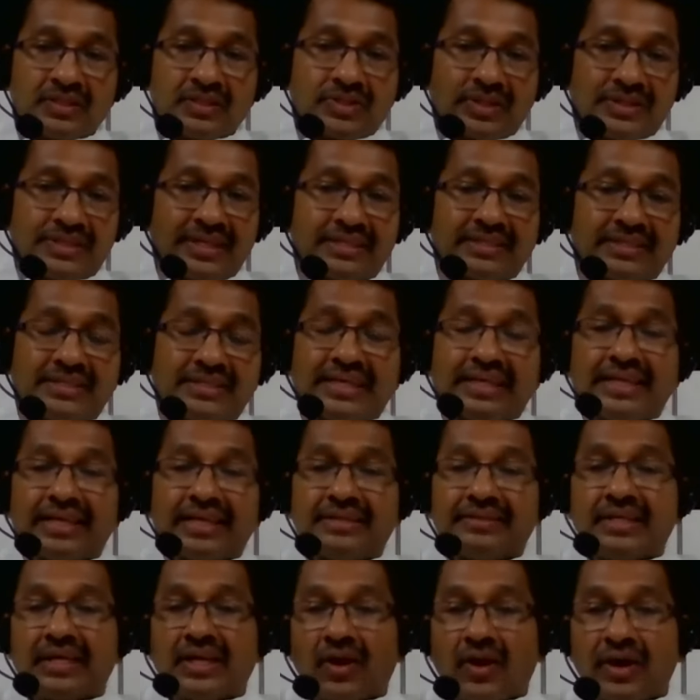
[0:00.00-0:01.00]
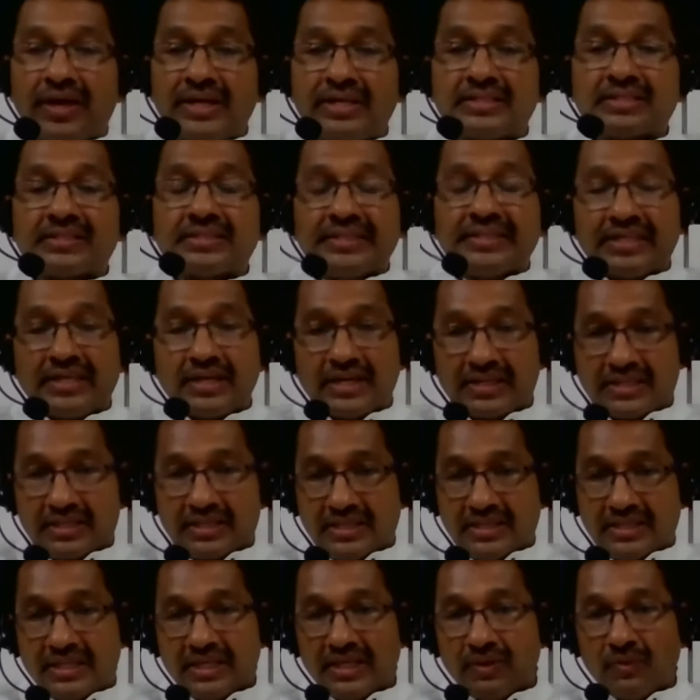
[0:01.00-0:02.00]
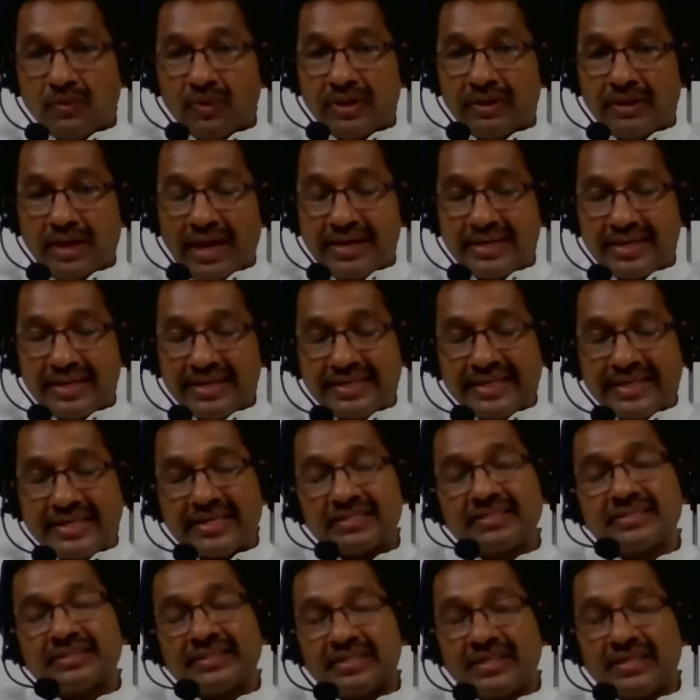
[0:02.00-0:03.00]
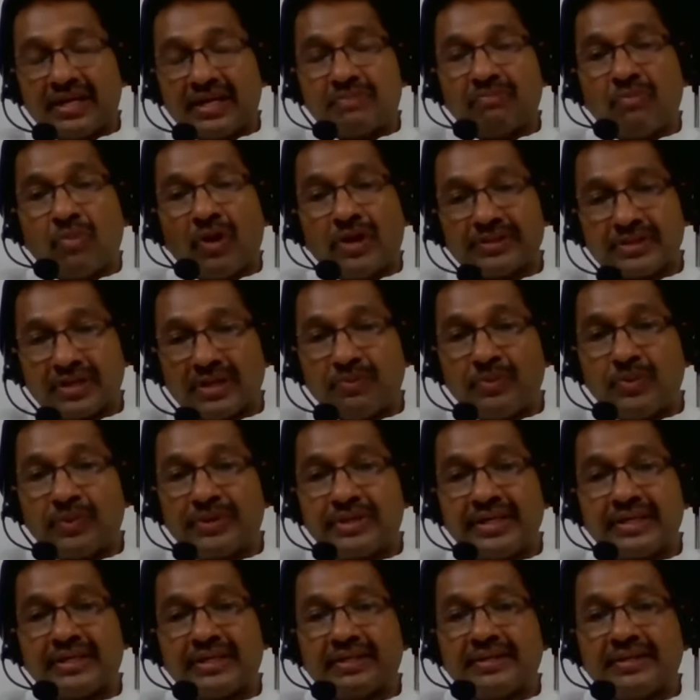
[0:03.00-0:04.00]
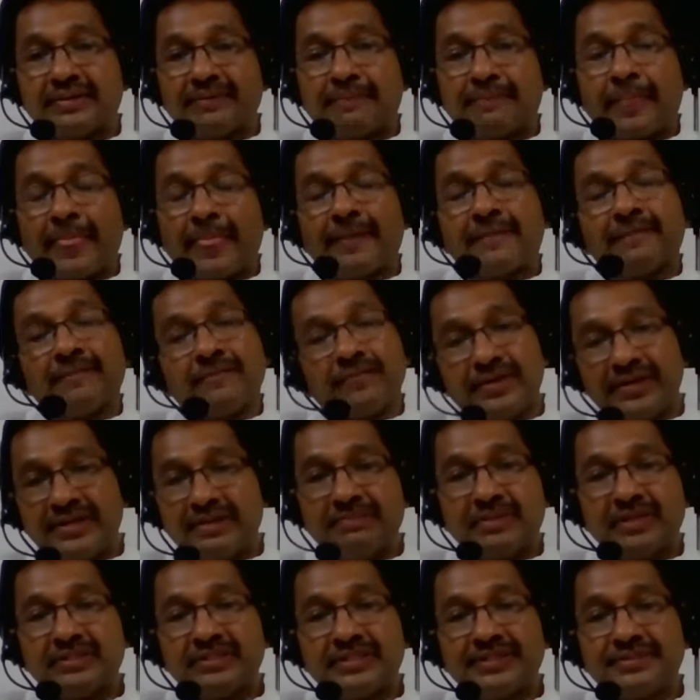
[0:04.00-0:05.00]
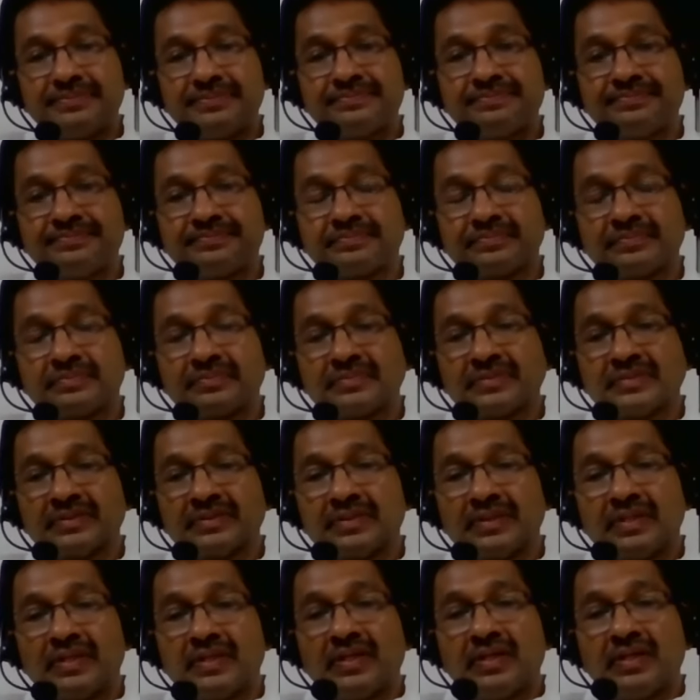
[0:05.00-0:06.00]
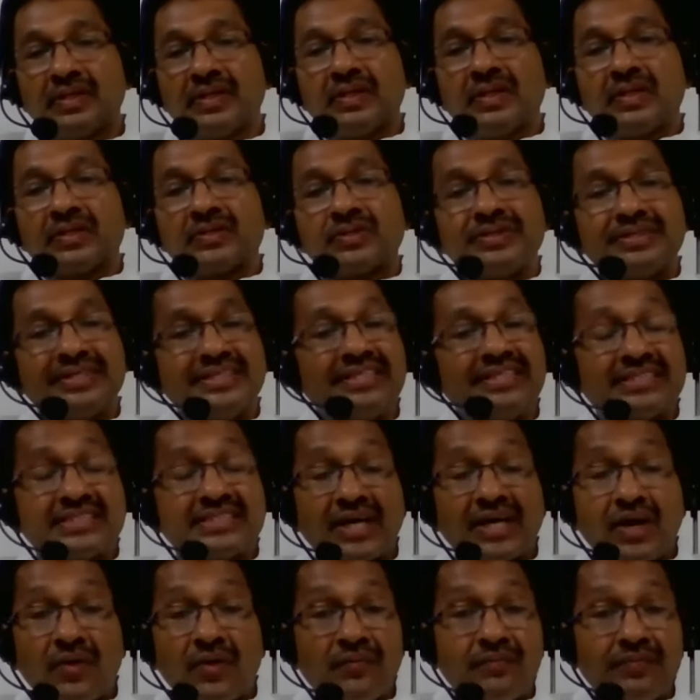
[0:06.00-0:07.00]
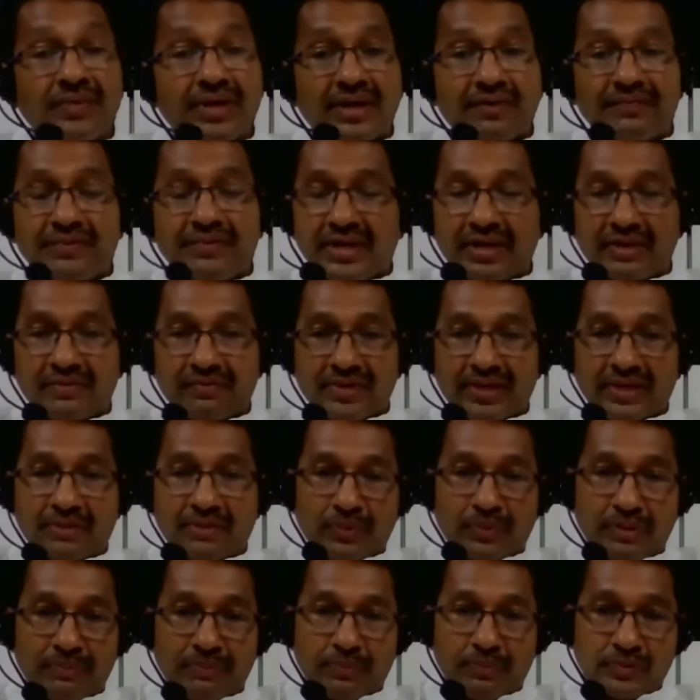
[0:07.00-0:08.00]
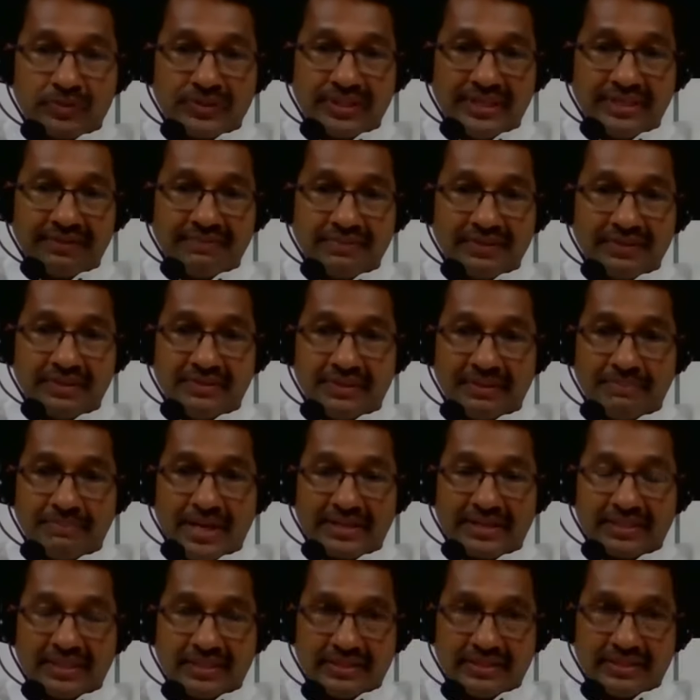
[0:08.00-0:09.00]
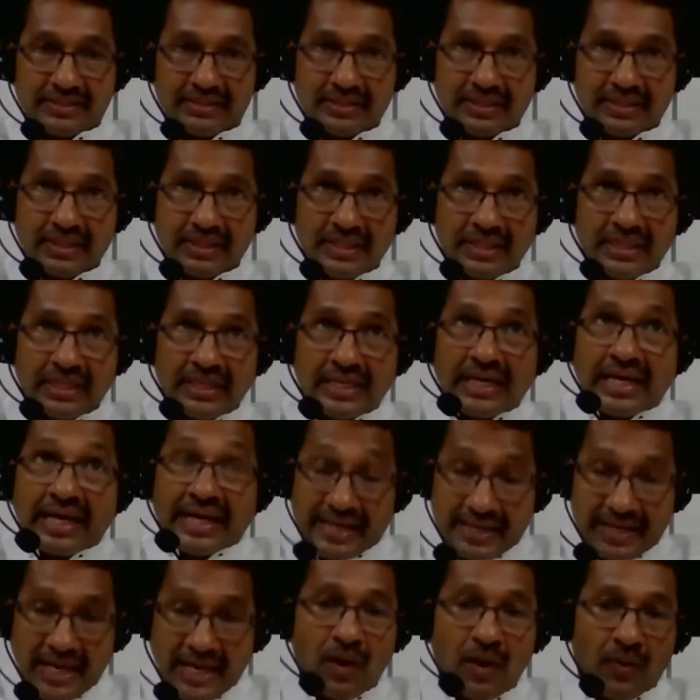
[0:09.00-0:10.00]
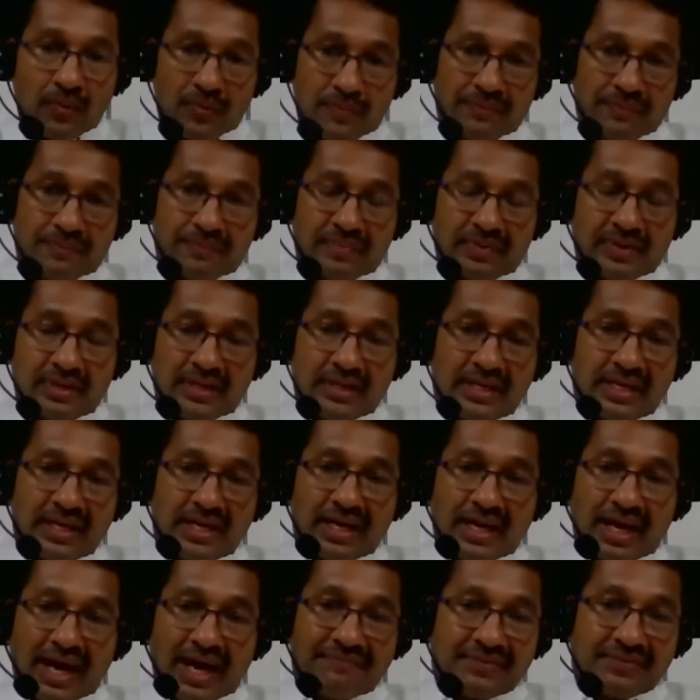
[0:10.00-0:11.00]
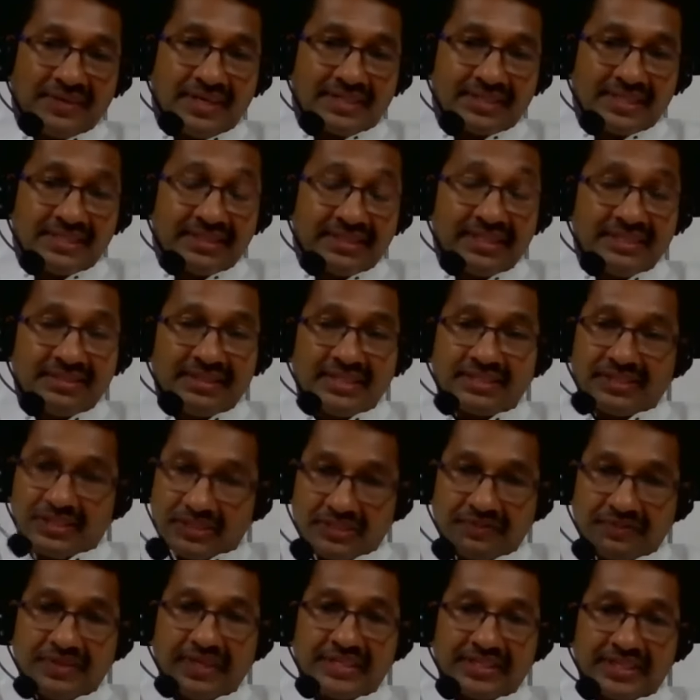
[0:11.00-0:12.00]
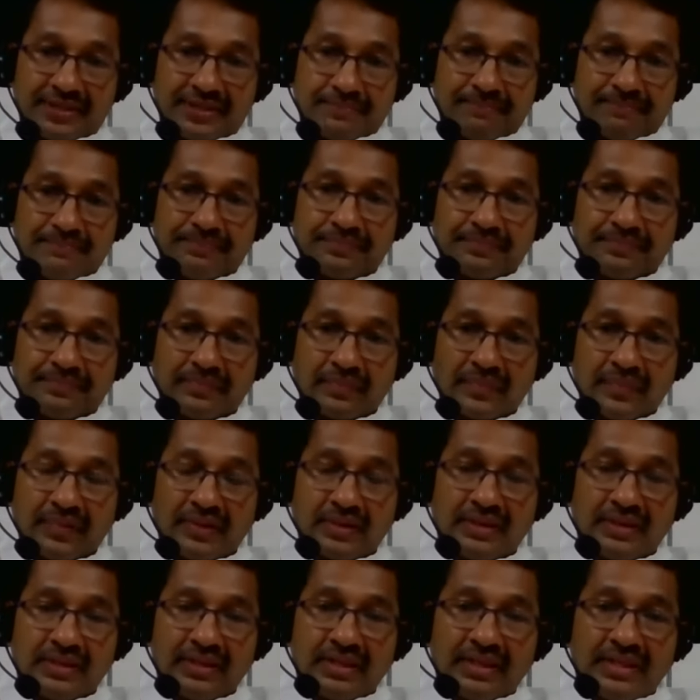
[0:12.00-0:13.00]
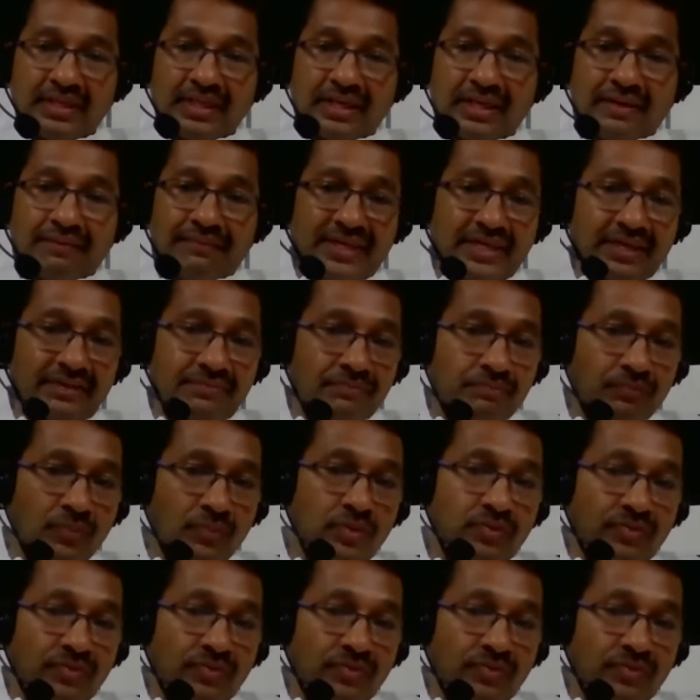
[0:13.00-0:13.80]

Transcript: so that the lawyers need not, and litigants need not bother about it very much. So this is how we are proceeding with the matter. Now, after assessing the situation, we have